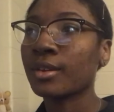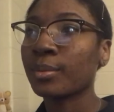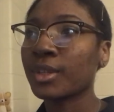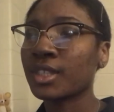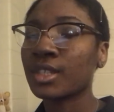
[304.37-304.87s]
their
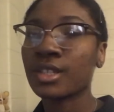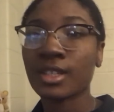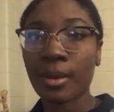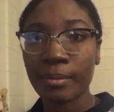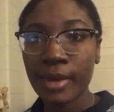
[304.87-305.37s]
positions
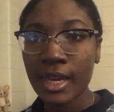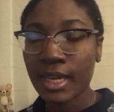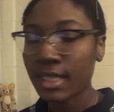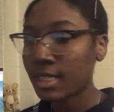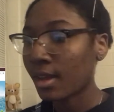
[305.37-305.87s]
of
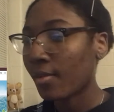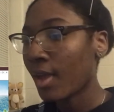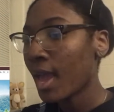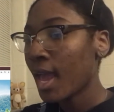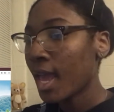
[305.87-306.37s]
making stuff,
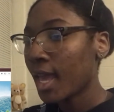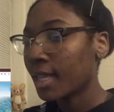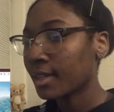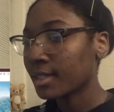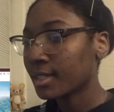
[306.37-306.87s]
and there's